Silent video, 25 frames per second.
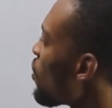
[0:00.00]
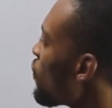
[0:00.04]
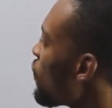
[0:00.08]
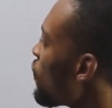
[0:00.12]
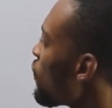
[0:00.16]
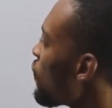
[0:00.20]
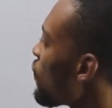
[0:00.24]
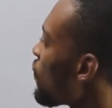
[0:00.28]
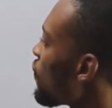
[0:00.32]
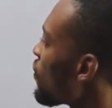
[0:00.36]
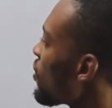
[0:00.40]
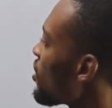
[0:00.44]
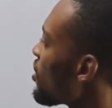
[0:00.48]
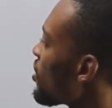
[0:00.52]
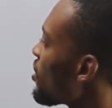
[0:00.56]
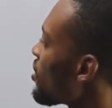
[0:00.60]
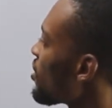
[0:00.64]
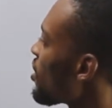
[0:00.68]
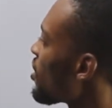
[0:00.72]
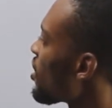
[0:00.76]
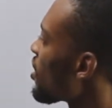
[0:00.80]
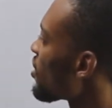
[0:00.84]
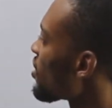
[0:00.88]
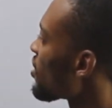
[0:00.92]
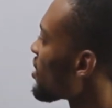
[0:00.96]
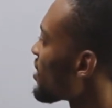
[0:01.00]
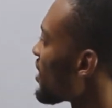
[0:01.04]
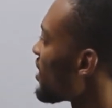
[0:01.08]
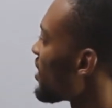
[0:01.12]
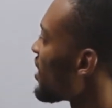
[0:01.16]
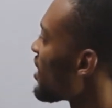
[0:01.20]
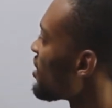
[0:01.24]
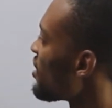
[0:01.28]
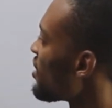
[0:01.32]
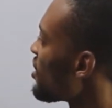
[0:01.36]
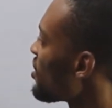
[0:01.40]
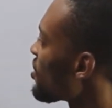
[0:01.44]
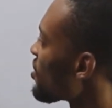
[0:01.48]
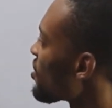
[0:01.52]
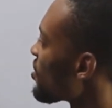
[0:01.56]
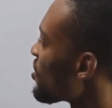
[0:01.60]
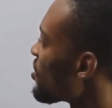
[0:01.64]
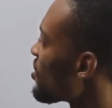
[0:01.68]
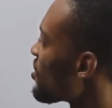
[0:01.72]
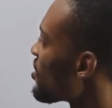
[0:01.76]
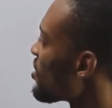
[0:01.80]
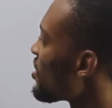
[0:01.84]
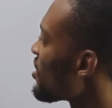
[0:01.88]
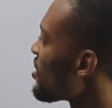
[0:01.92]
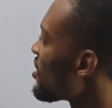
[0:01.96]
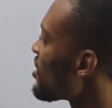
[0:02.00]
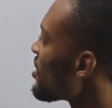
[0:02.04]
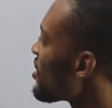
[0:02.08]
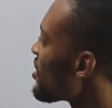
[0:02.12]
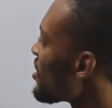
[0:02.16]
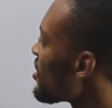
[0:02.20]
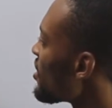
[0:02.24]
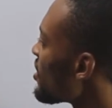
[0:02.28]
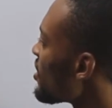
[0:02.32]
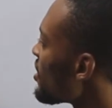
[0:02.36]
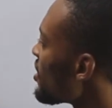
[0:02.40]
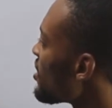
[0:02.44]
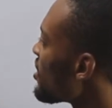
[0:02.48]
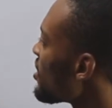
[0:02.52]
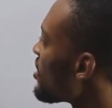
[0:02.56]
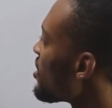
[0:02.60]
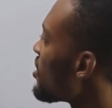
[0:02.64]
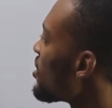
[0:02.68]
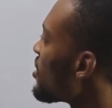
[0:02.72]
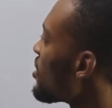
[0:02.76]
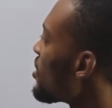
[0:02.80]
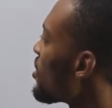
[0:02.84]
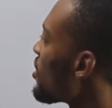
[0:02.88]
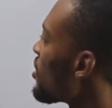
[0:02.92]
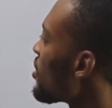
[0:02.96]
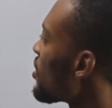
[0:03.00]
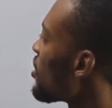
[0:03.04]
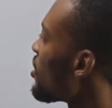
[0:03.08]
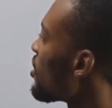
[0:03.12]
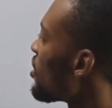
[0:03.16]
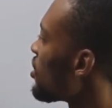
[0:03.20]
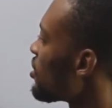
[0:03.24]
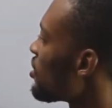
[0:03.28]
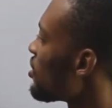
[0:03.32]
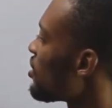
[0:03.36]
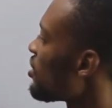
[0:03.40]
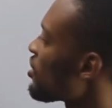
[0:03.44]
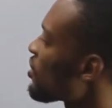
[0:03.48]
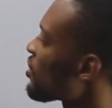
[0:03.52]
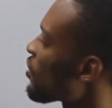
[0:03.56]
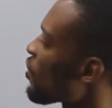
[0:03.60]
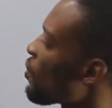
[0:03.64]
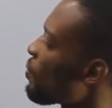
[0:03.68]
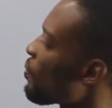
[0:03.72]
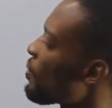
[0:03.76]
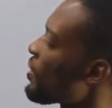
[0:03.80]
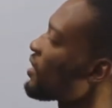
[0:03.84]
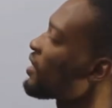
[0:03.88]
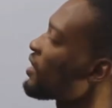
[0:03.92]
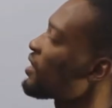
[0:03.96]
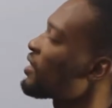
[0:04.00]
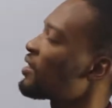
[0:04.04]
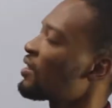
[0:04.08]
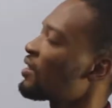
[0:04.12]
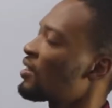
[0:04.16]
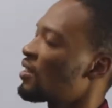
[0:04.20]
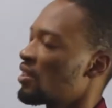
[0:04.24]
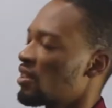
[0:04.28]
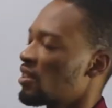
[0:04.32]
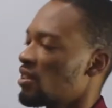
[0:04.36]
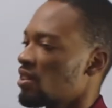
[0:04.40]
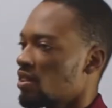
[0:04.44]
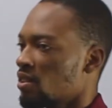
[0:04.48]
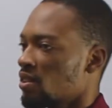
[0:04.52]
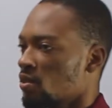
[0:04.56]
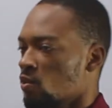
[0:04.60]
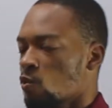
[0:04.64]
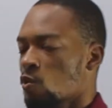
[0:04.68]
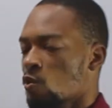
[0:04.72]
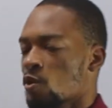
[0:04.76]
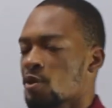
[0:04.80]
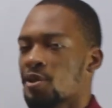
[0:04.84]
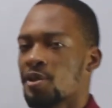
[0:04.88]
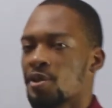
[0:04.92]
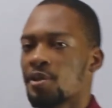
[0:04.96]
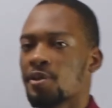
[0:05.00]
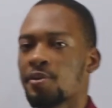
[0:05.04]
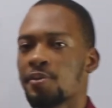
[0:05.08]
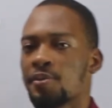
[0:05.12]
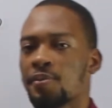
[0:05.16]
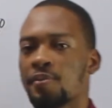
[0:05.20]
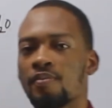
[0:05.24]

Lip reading: of crystallization in this compound is what?